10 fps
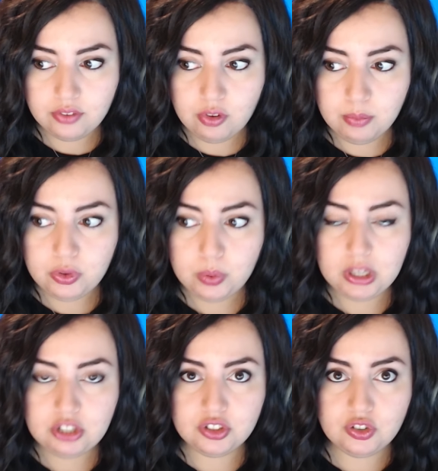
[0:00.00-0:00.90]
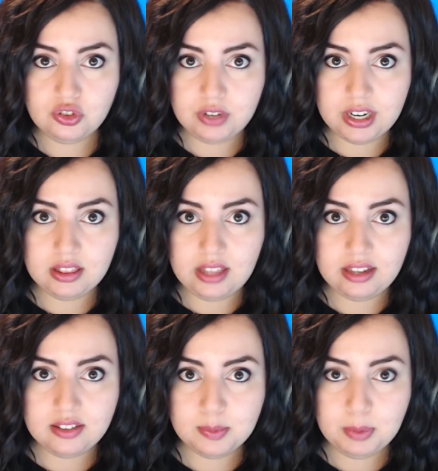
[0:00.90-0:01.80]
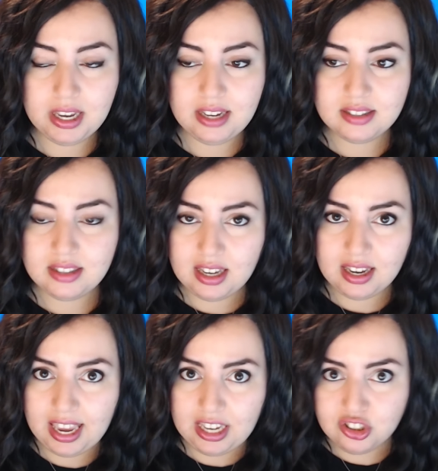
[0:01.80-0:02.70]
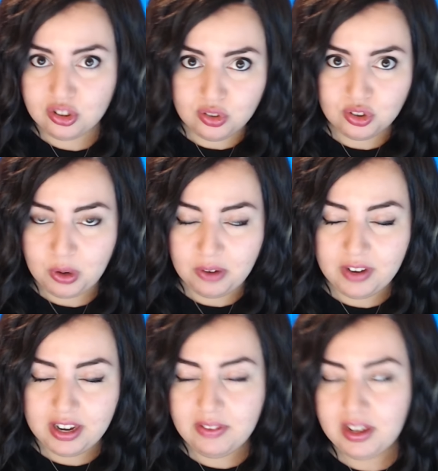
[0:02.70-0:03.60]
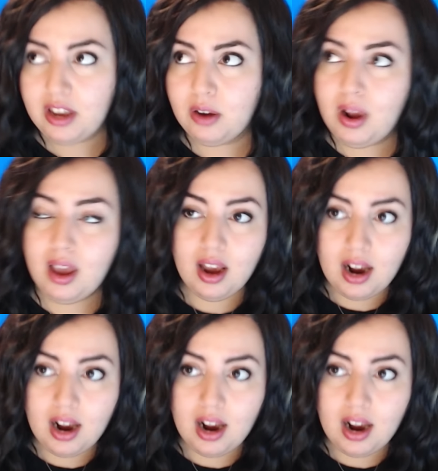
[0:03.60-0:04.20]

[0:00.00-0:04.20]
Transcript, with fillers: from doing just straight Let's Plays and the occasional short funny video,